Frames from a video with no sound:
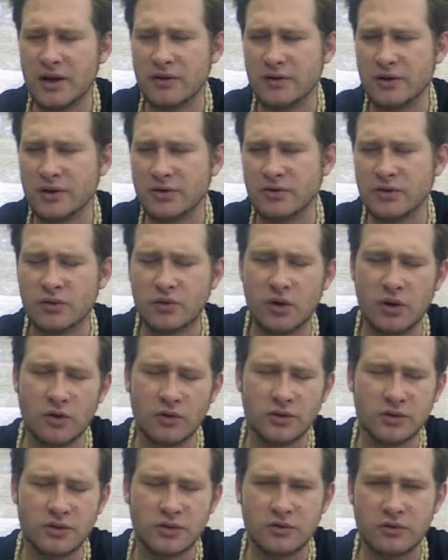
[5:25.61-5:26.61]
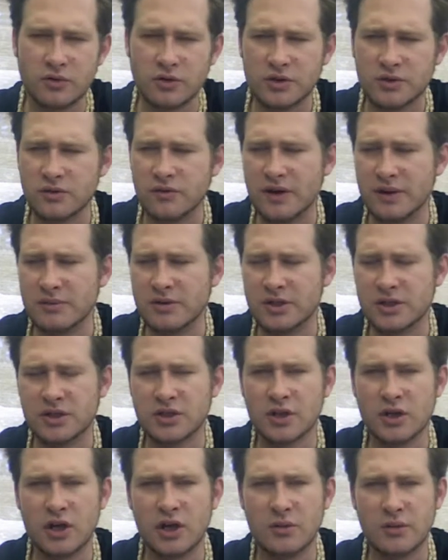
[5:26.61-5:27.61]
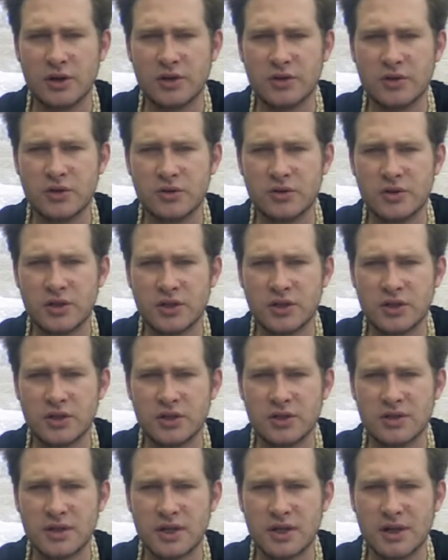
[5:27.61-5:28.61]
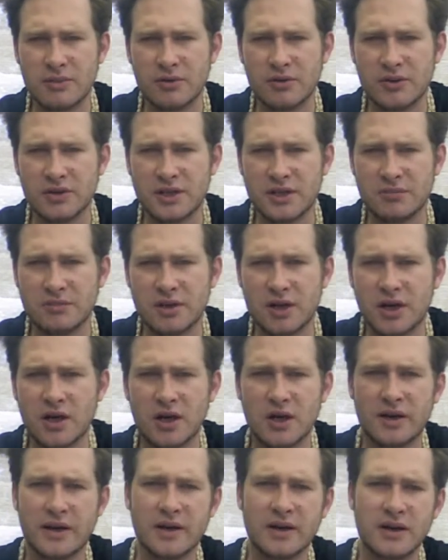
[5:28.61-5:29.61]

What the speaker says: Anniversary Waltz cross with Ambitious card where two signatures end up on the same card,